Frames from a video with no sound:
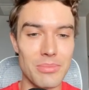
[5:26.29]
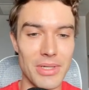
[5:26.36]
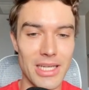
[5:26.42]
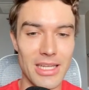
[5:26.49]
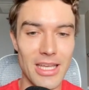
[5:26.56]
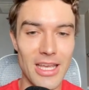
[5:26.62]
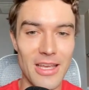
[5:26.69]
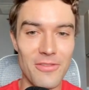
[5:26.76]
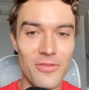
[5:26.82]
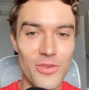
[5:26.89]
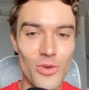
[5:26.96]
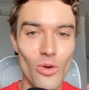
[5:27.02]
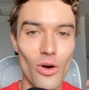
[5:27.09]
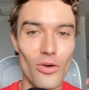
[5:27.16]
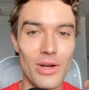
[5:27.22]
But if
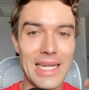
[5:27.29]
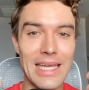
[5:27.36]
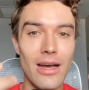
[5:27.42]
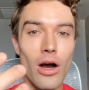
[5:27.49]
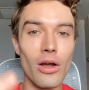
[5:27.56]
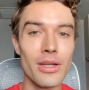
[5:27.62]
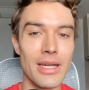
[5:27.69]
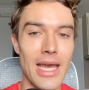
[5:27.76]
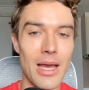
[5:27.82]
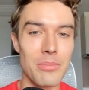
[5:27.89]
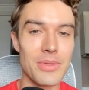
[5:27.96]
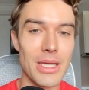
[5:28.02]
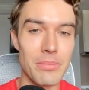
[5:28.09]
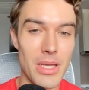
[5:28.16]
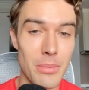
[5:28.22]
you're already on an
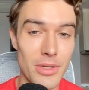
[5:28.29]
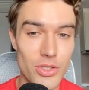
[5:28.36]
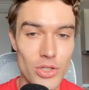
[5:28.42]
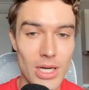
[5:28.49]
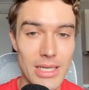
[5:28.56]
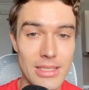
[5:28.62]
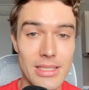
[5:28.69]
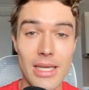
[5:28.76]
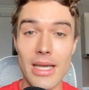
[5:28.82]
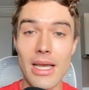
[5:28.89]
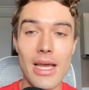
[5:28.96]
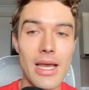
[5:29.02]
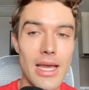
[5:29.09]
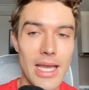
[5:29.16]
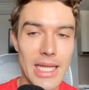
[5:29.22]
app that people trust,
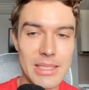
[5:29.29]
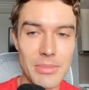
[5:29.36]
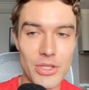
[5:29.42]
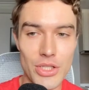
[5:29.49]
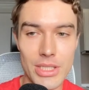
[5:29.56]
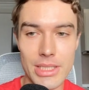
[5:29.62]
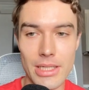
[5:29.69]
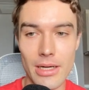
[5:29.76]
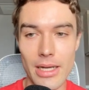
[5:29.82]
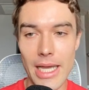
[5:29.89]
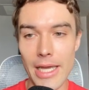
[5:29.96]
it's much easier.